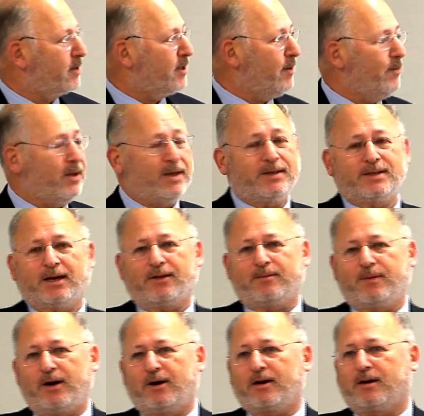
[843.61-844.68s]
Same thing in South
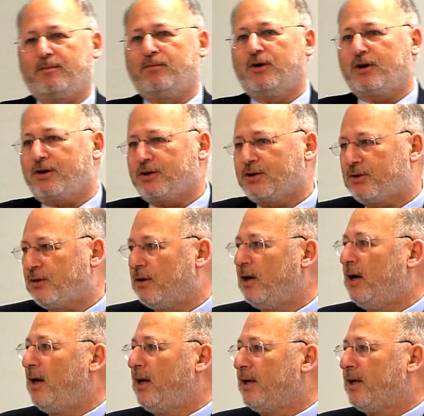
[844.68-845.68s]
America. Mercosur,